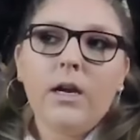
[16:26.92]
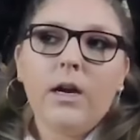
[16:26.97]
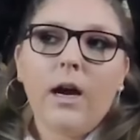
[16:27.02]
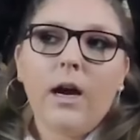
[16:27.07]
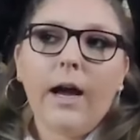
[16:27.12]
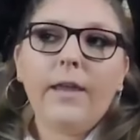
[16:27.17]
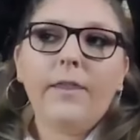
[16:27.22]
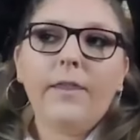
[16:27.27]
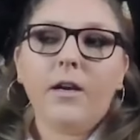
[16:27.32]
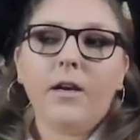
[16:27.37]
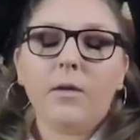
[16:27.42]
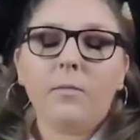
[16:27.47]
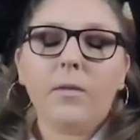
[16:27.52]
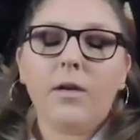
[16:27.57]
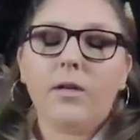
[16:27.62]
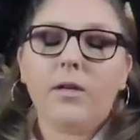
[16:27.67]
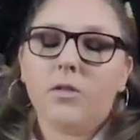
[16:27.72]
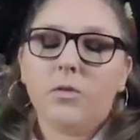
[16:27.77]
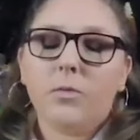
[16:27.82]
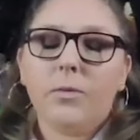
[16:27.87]
I think I'm
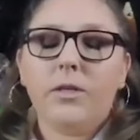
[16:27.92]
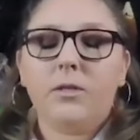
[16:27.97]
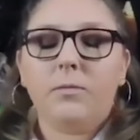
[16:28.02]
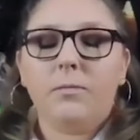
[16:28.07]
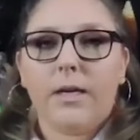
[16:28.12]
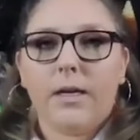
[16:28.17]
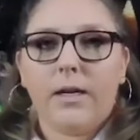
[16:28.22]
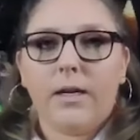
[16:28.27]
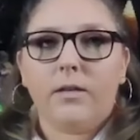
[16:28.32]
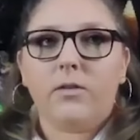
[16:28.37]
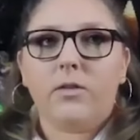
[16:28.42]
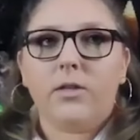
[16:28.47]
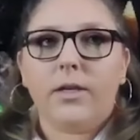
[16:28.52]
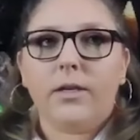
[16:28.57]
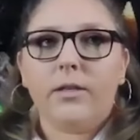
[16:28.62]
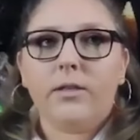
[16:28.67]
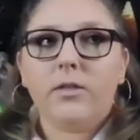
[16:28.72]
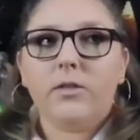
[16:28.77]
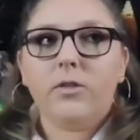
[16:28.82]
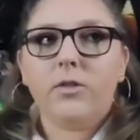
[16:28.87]
going to switch my
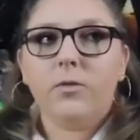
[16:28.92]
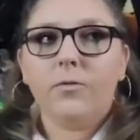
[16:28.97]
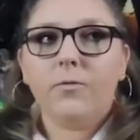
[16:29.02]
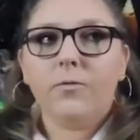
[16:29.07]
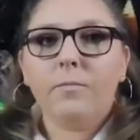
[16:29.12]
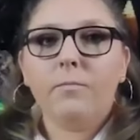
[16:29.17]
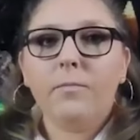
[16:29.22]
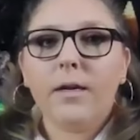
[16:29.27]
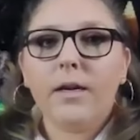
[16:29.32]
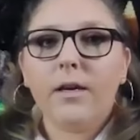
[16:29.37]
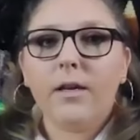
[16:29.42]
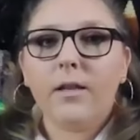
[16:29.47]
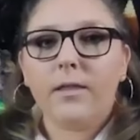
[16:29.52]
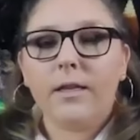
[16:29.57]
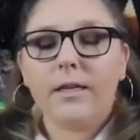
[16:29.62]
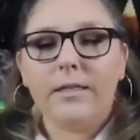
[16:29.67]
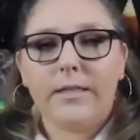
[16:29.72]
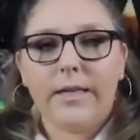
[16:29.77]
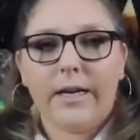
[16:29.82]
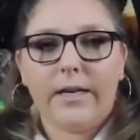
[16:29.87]
answers. So, for me,
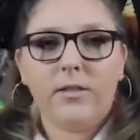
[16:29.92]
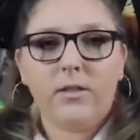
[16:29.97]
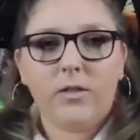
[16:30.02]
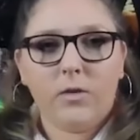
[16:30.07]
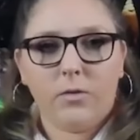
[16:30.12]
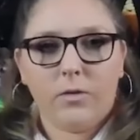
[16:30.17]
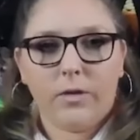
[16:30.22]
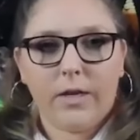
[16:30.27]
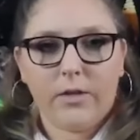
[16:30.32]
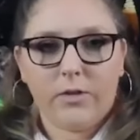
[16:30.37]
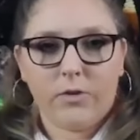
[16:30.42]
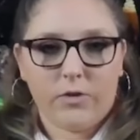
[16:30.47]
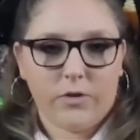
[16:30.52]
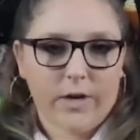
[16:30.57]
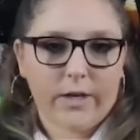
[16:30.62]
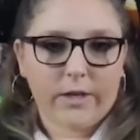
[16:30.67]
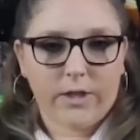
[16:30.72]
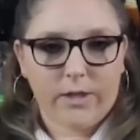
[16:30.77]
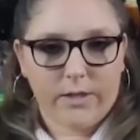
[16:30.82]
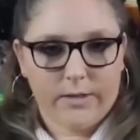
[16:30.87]
the dead zone
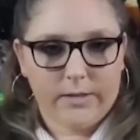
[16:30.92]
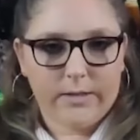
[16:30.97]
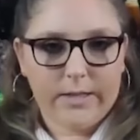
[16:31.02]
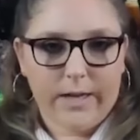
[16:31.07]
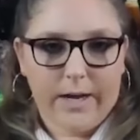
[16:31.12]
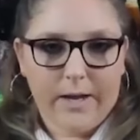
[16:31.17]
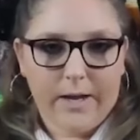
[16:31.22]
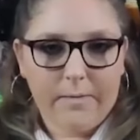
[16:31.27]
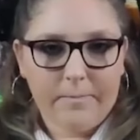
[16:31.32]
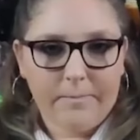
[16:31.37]
construction site